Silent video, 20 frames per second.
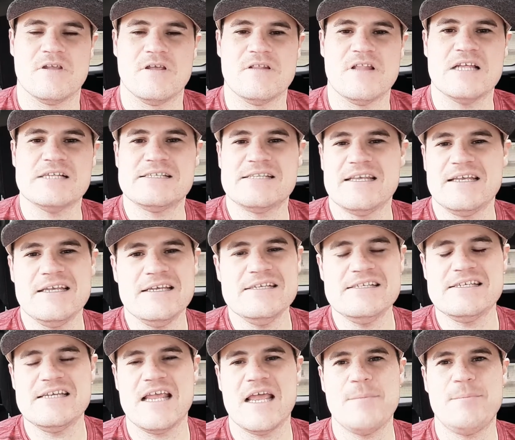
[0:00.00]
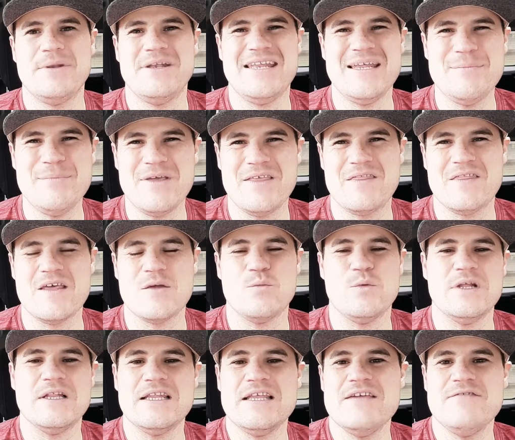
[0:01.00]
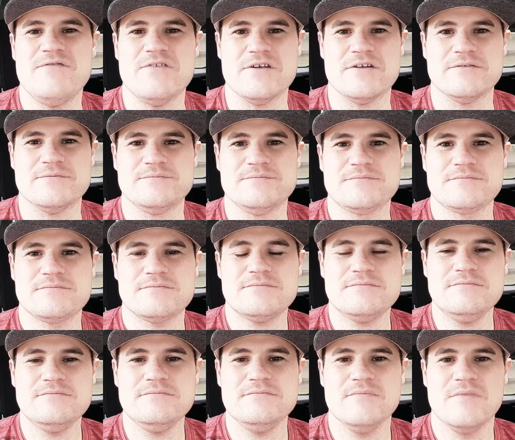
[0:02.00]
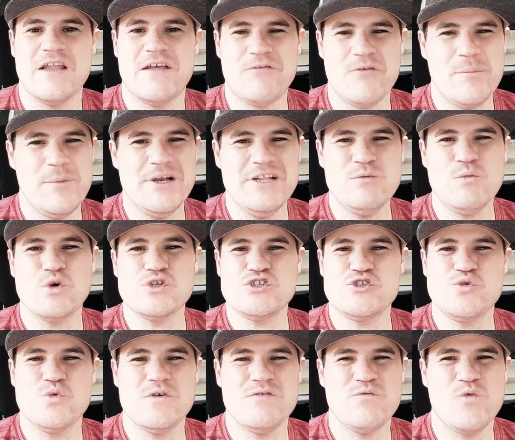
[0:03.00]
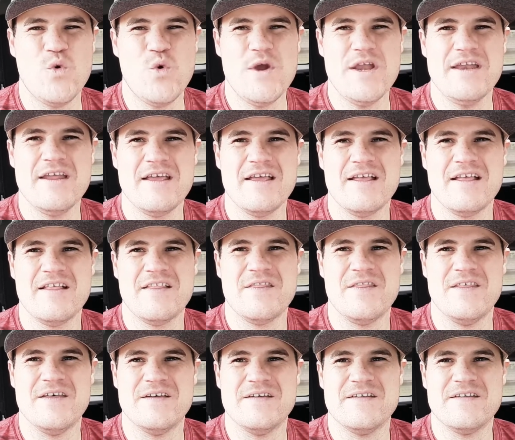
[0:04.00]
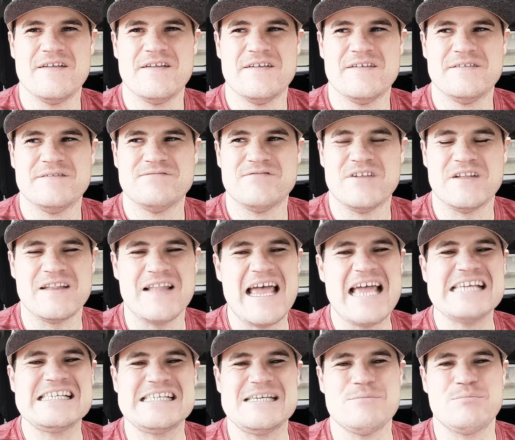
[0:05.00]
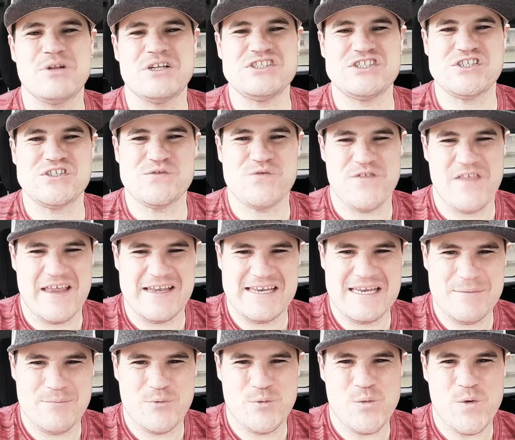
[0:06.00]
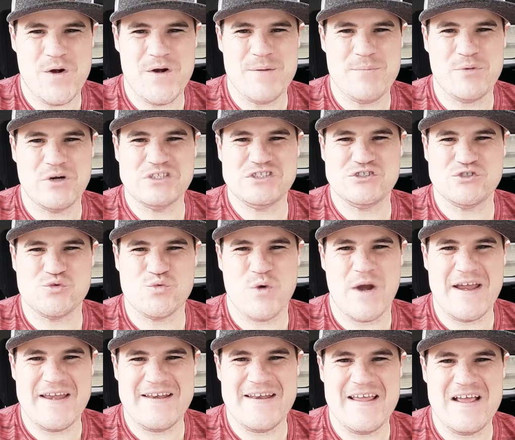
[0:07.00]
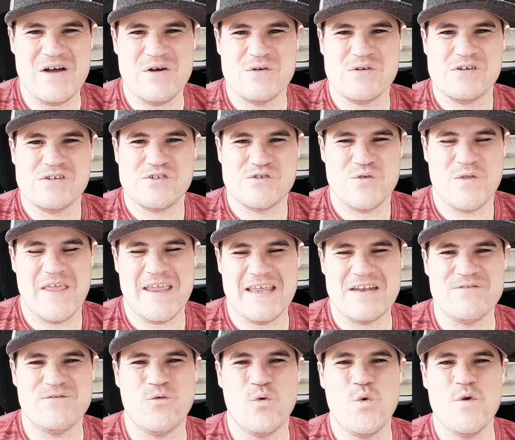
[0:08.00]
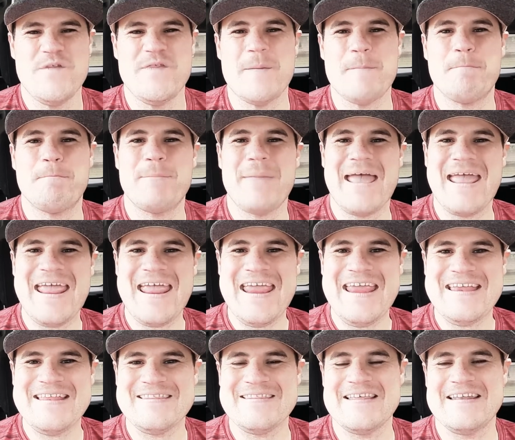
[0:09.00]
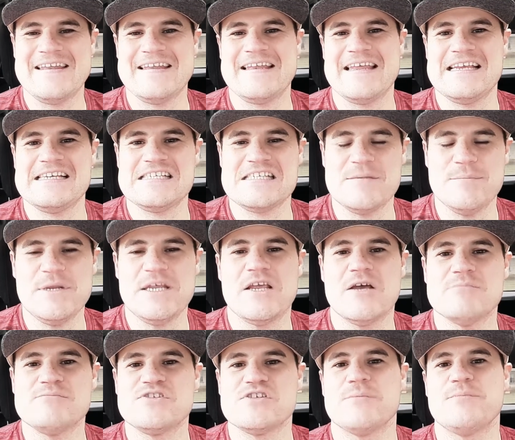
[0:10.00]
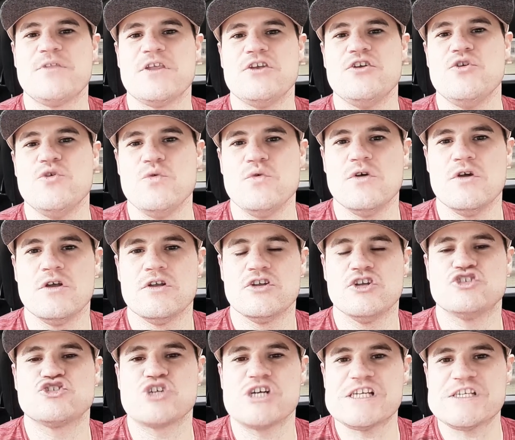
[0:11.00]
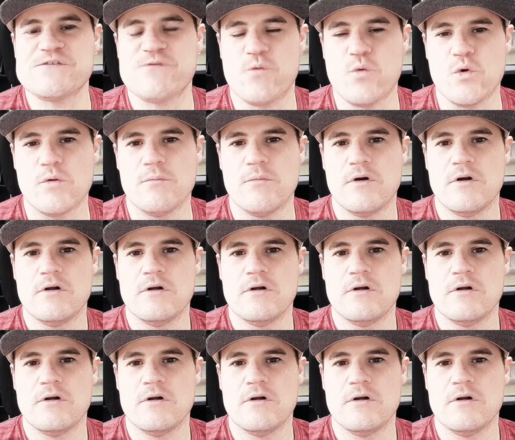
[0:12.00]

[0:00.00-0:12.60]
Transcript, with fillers: And that's the easy epidemic that we live in. Everybody wants to avoid the lasting pleasures for that temporary pleasure right now so they can avoid the pain that it takes to become something new, to transform.